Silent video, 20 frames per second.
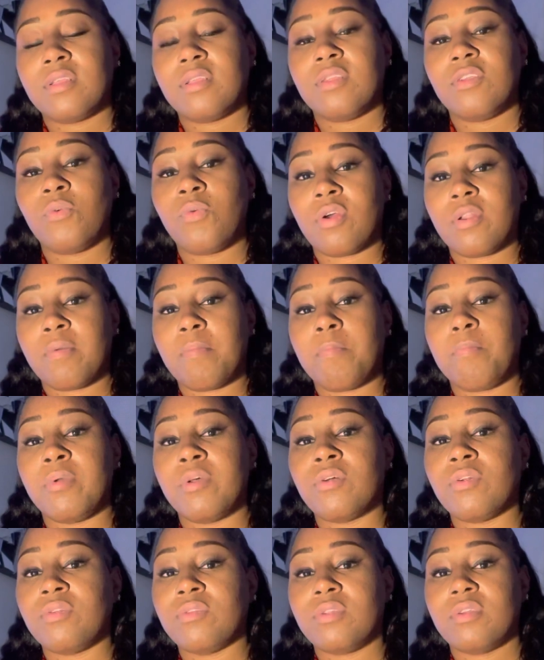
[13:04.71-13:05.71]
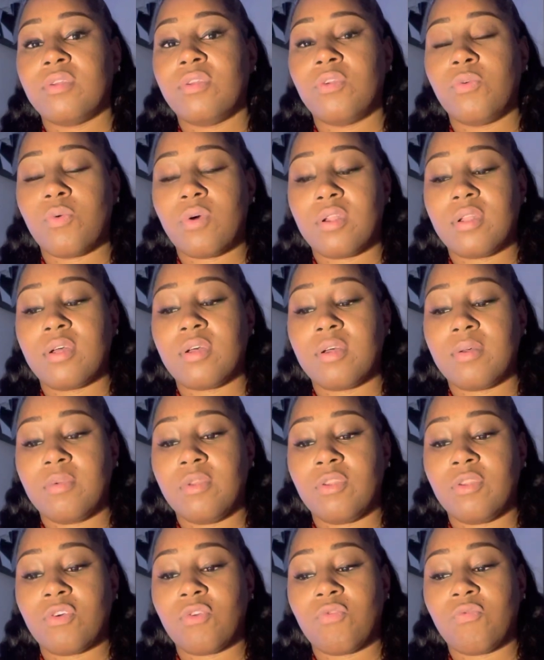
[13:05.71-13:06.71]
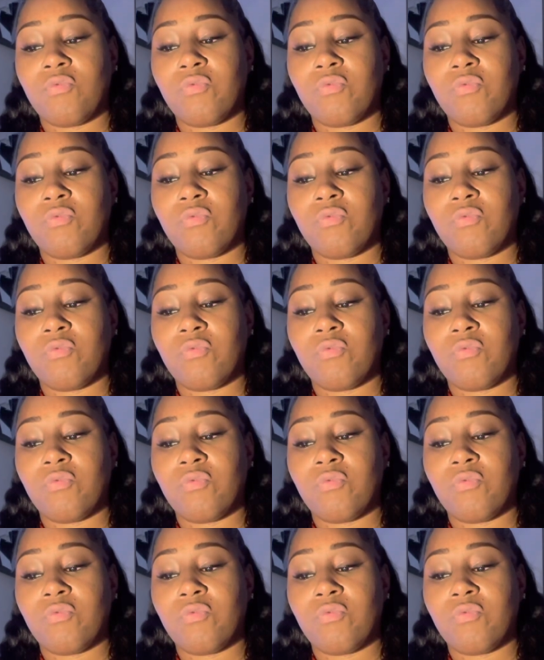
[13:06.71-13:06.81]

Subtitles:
you want to build, you want to, you know,